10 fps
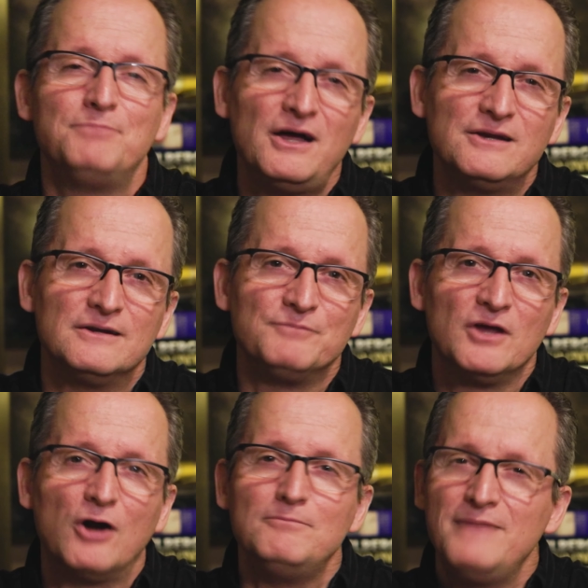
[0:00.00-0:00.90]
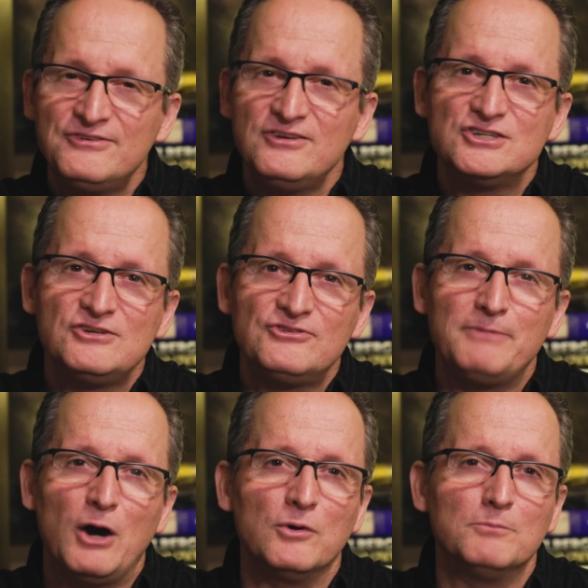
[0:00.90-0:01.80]
But are messages
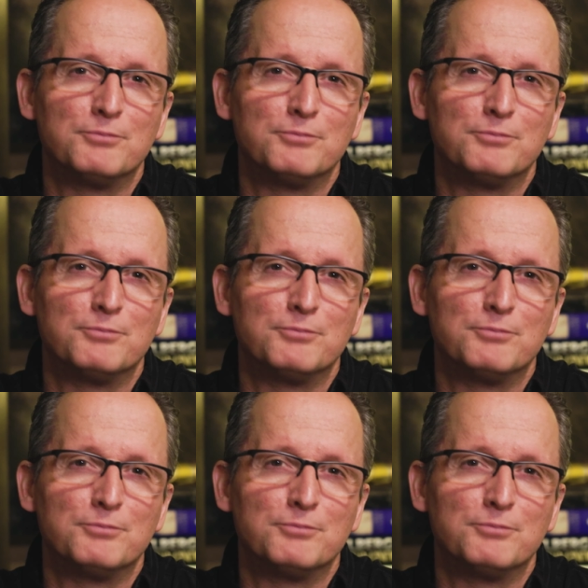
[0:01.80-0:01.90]
about